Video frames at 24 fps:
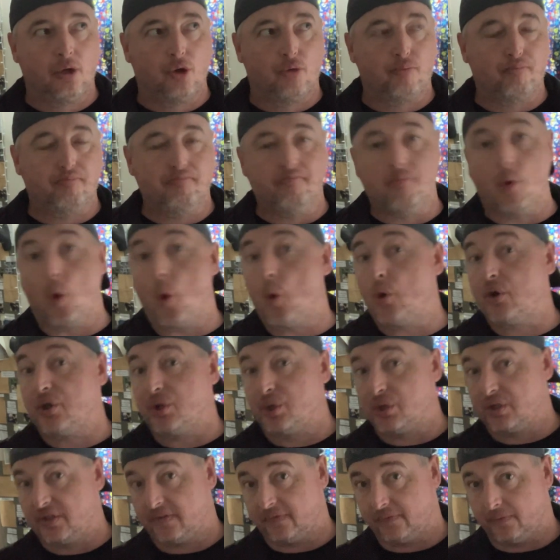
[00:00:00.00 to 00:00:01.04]
more
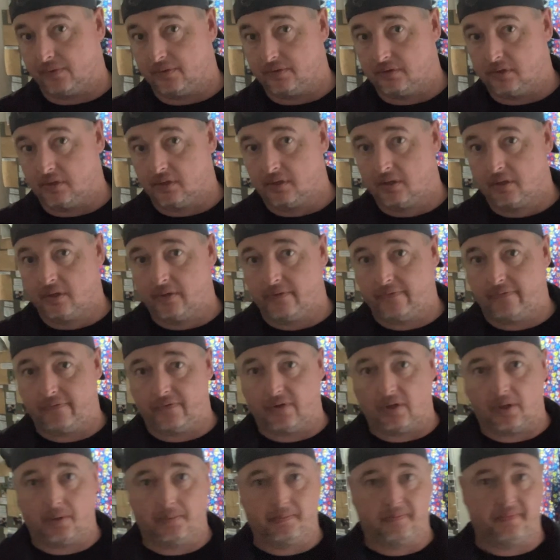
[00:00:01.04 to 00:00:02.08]
useful
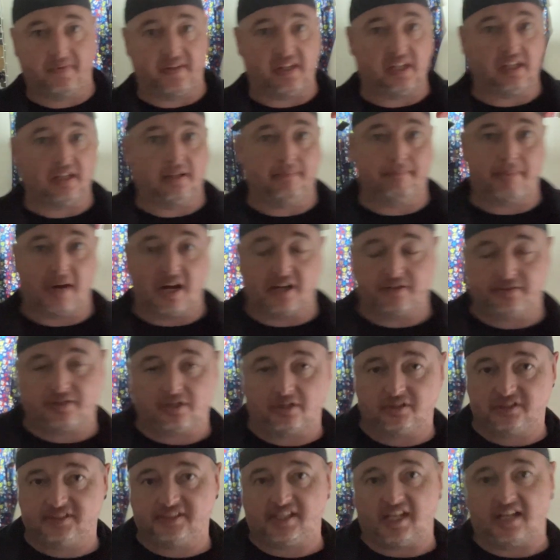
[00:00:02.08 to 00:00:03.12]
from the
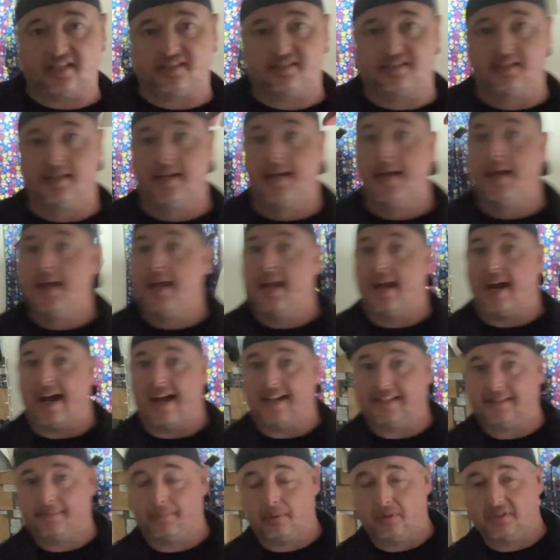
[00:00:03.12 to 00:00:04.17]
Bajong stance
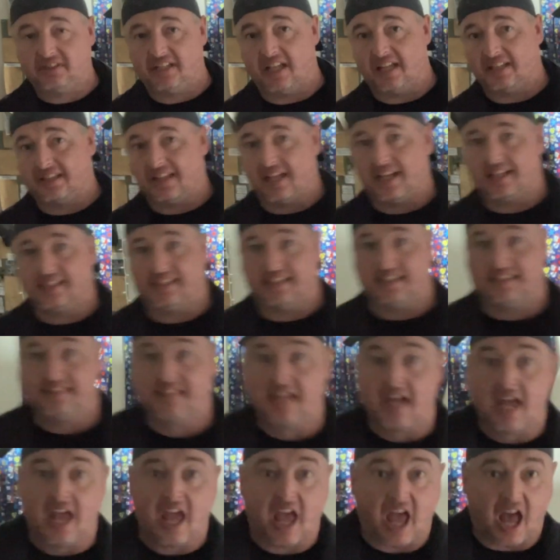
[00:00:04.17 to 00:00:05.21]
as opposed to the athletic stance,
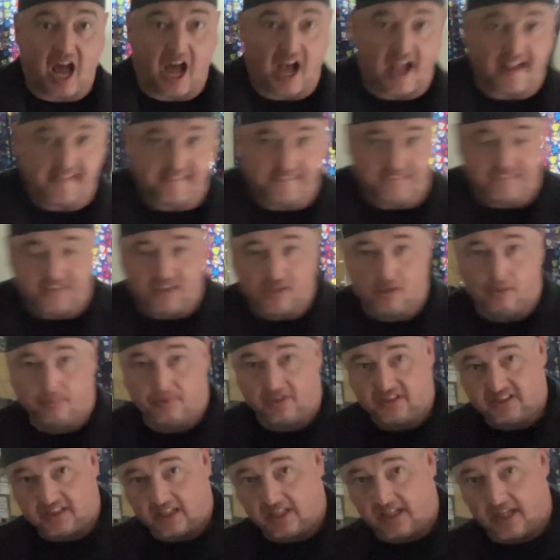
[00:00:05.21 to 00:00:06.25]
I feel,
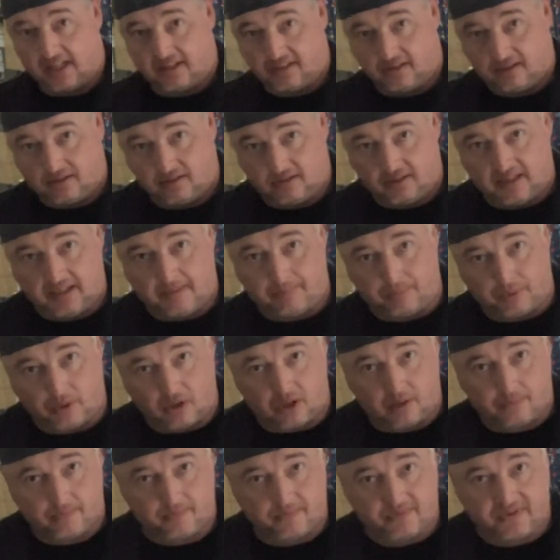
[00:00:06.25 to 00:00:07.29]
because I got knee
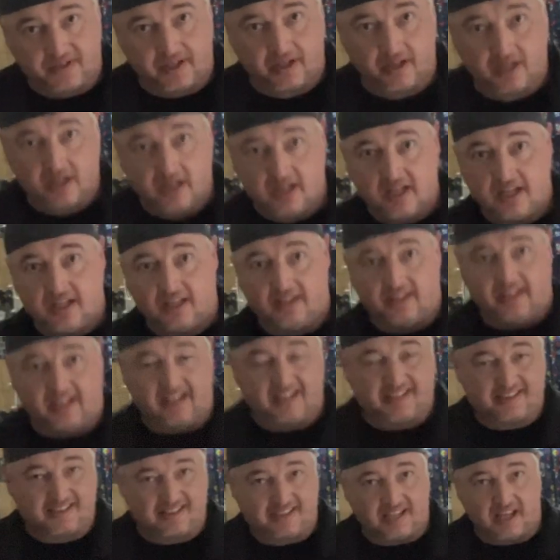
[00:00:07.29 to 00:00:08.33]
problems, they get
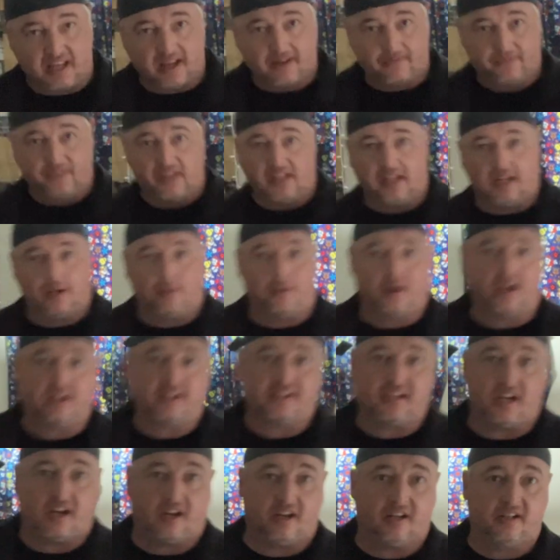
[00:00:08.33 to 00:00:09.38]
stiff, they get wear and
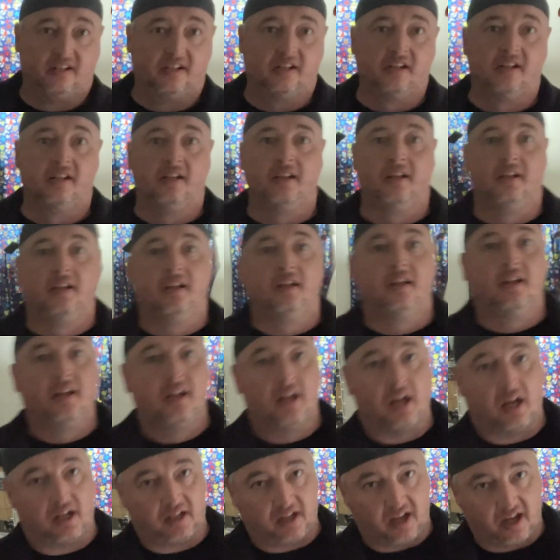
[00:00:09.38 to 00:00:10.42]
tear,
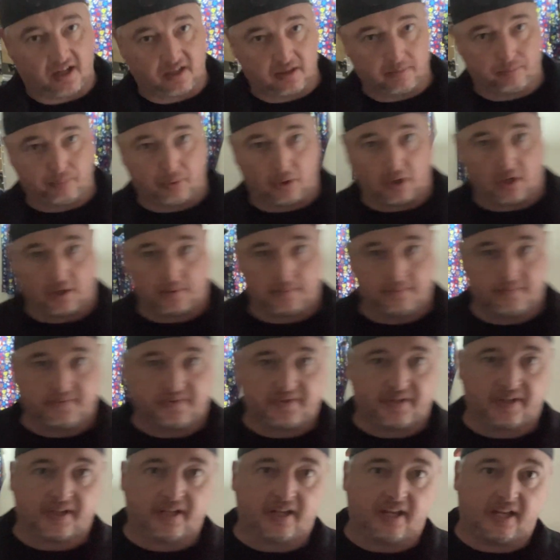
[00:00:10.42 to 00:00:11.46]
I get ankle problems
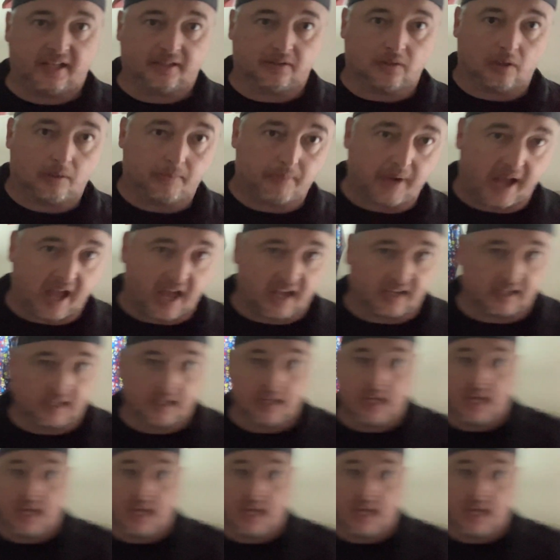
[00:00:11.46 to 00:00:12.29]
and low back,